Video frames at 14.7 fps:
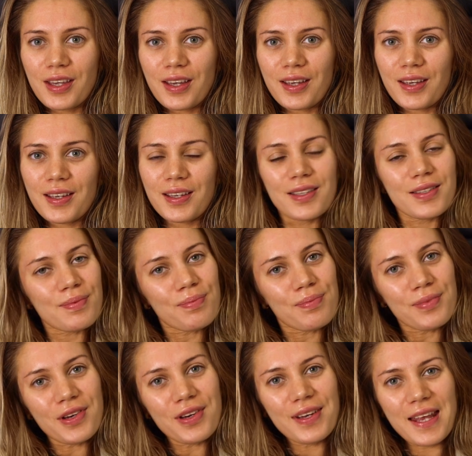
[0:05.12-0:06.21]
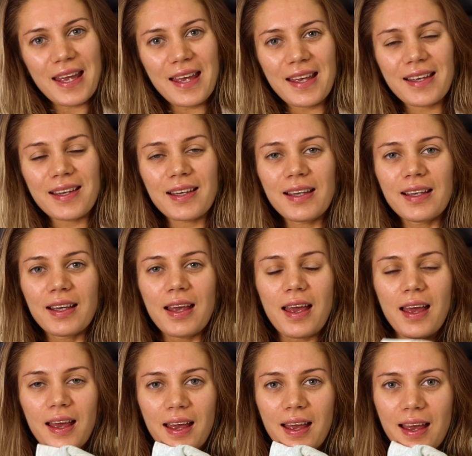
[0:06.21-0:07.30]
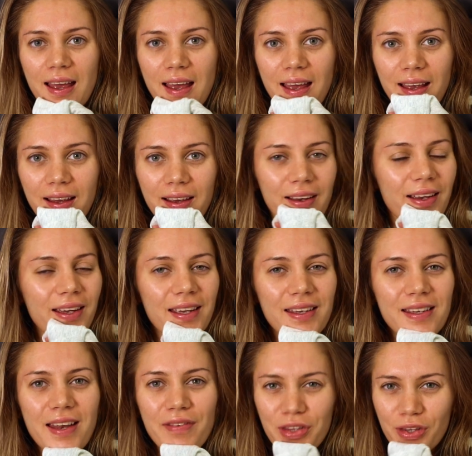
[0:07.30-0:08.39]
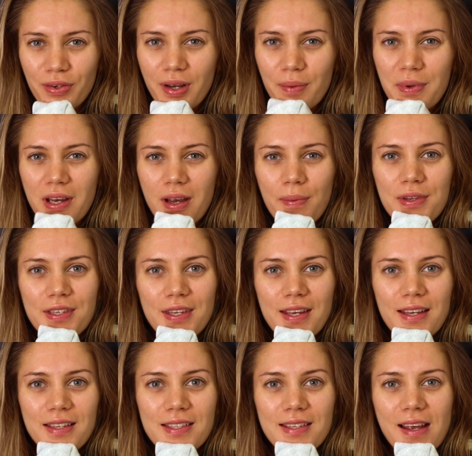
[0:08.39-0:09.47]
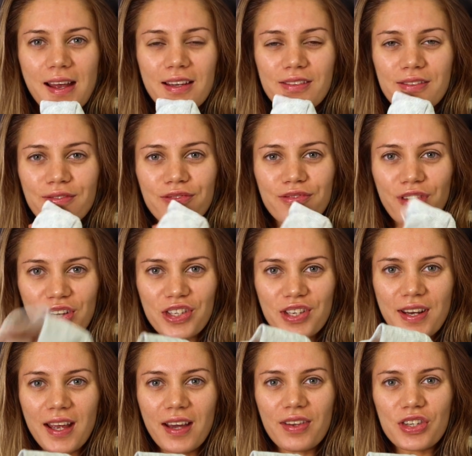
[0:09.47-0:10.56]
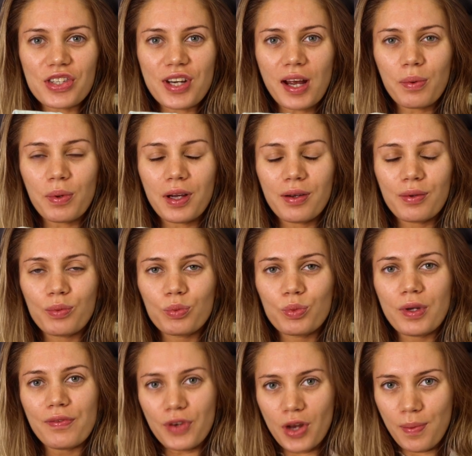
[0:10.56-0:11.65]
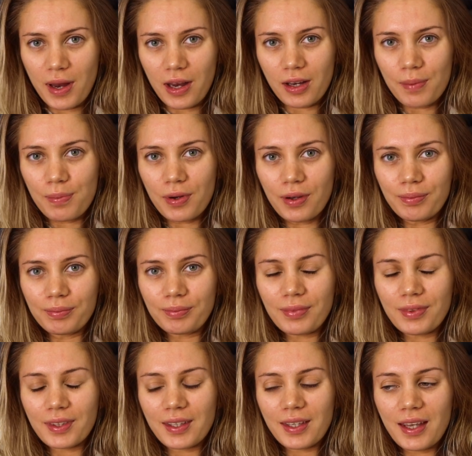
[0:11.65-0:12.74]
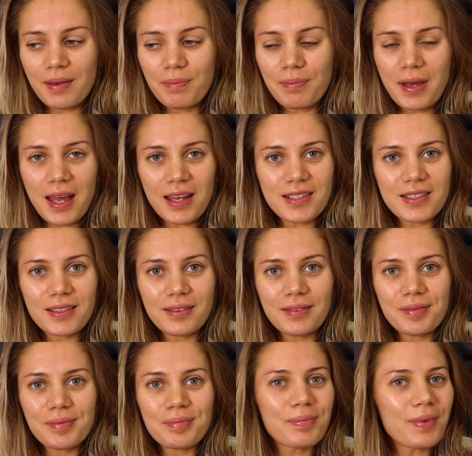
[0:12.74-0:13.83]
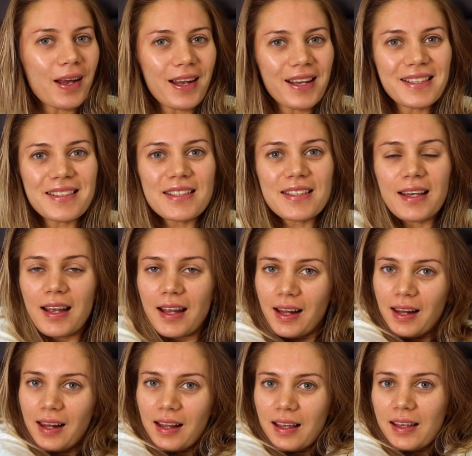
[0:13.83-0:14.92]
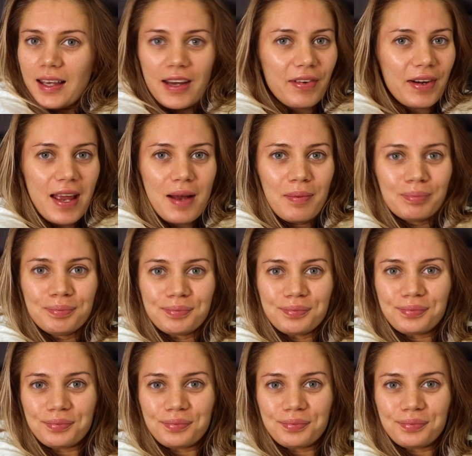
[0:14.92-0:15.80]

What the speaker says: Good morning. I never thought I'd be coming to the internet freshly out of the shower with no makeup on in bed, but here I am.